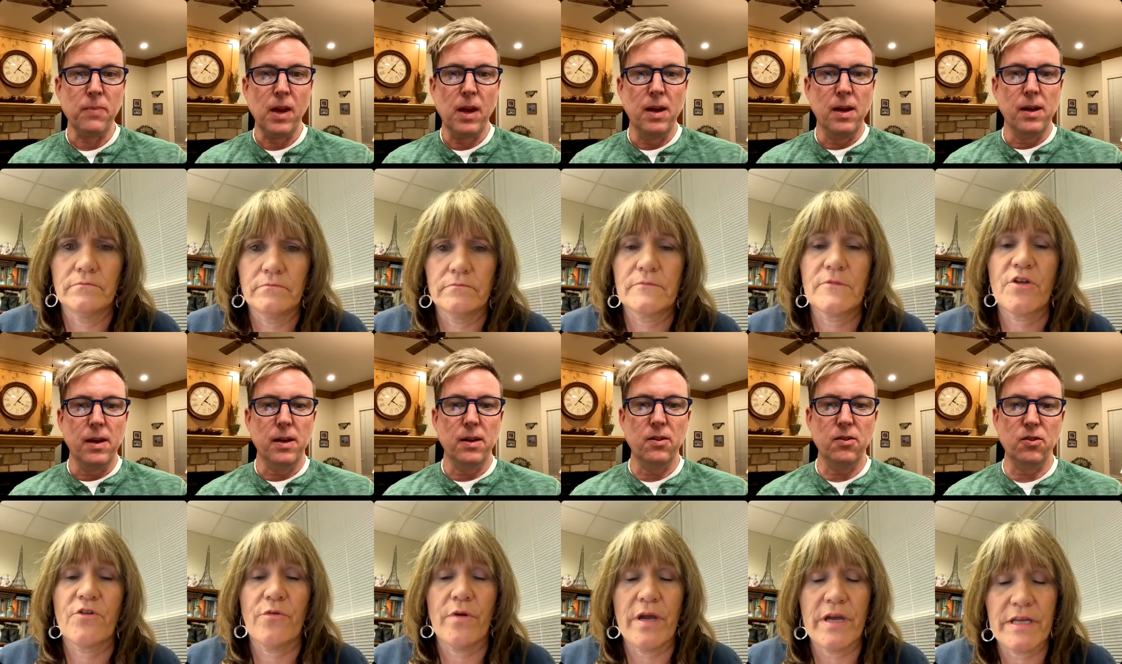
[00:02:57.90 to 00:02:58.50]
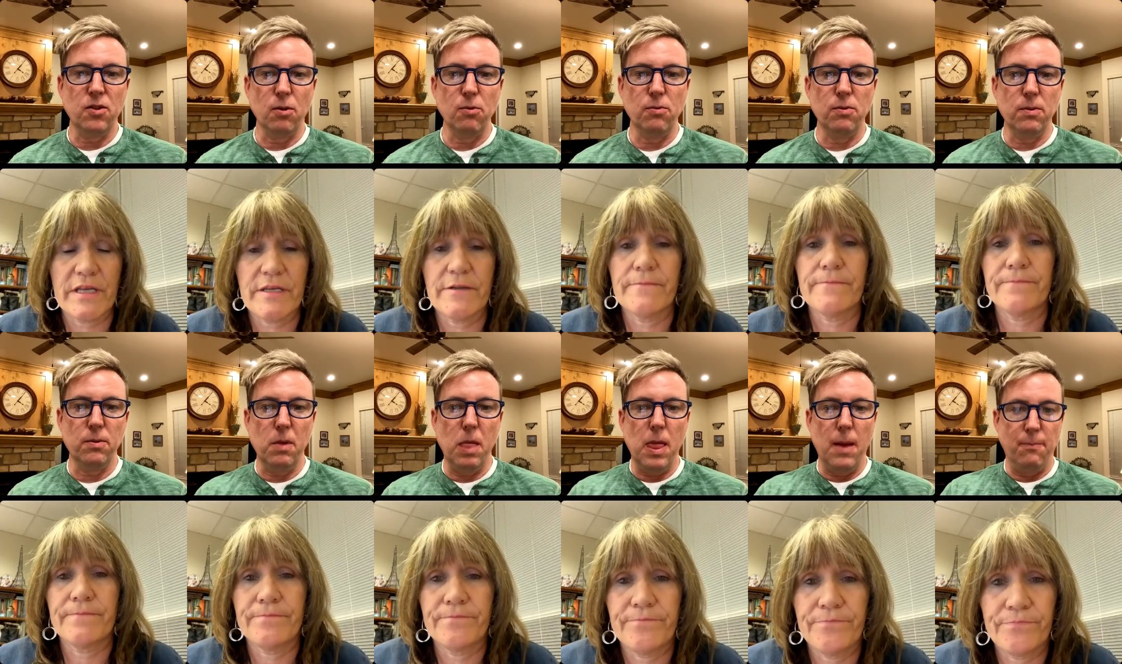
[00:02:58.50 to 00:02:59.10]
Speaker 1: Right. So
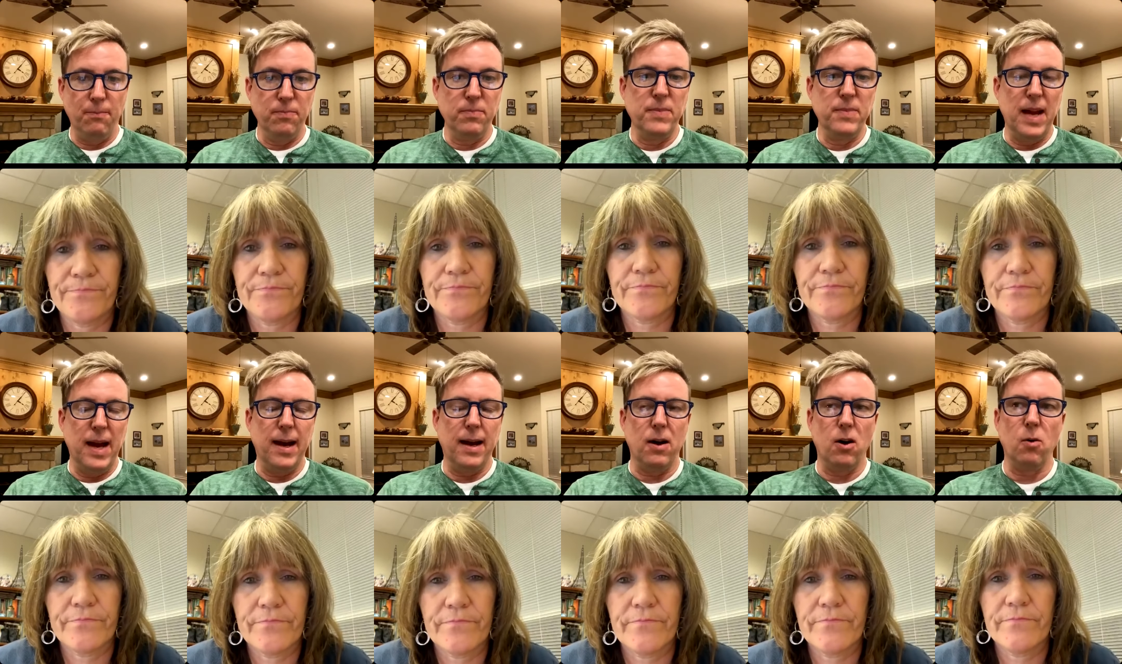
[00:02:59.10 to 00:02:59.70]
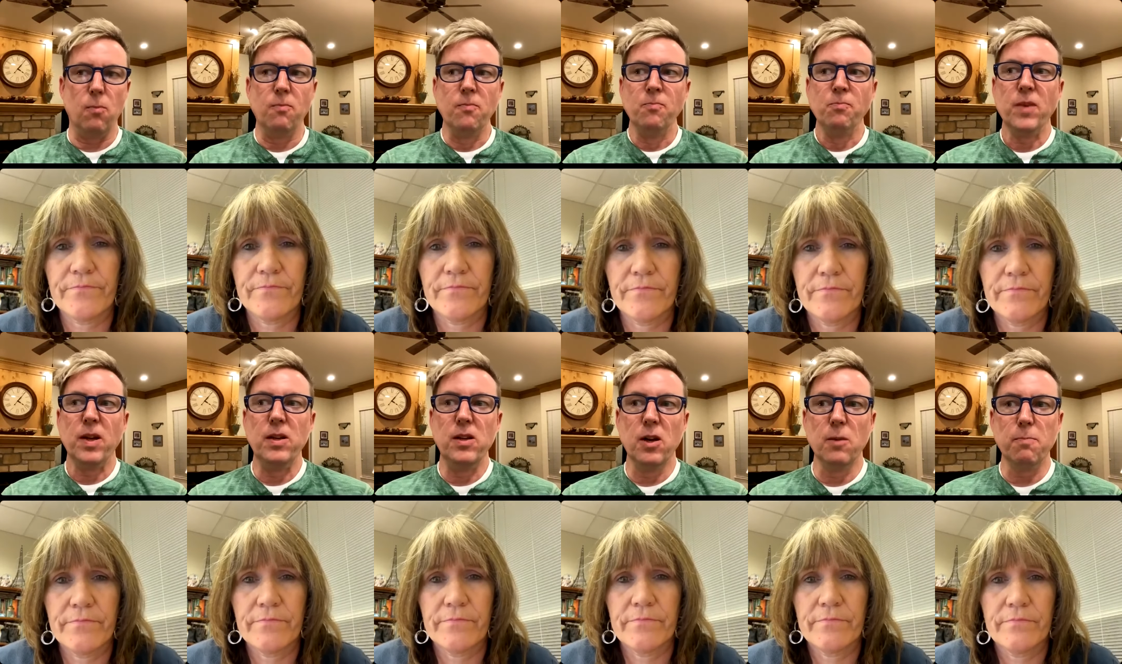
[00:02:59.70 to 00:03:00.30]
now
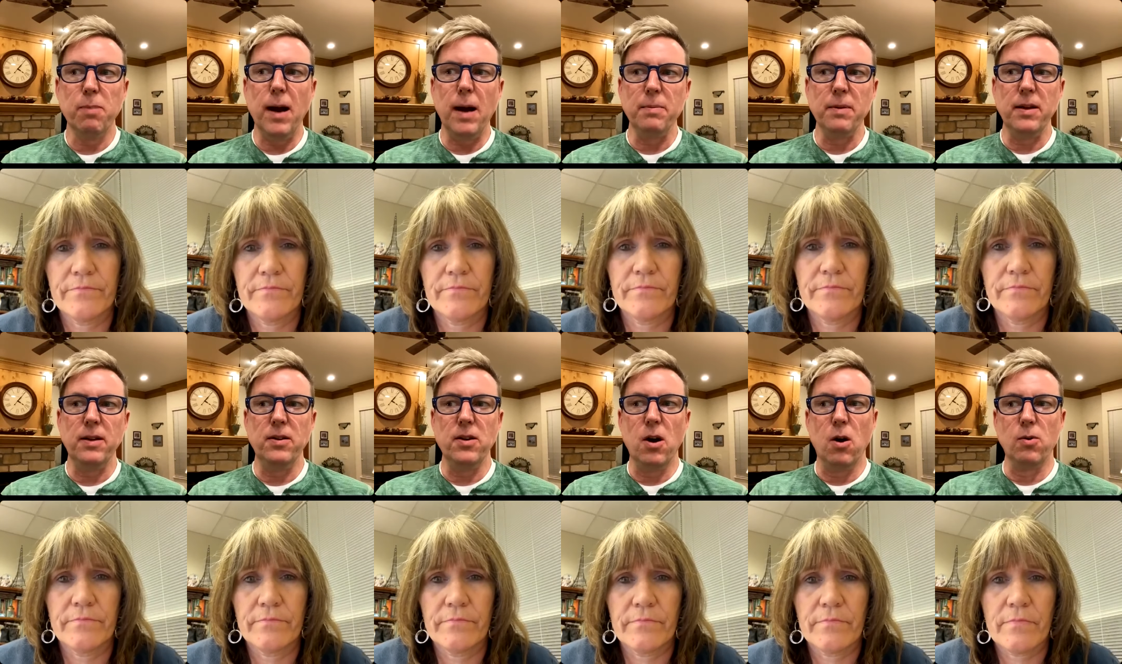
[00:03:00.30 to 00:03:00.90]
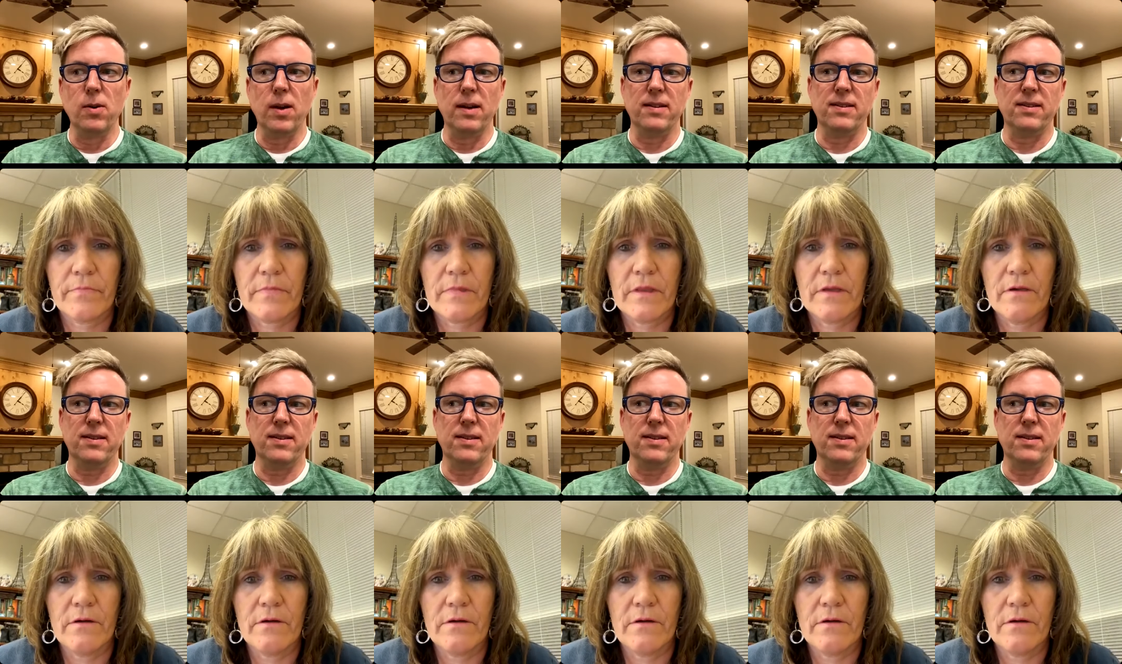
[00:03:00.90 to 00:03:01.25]
you're probably notice,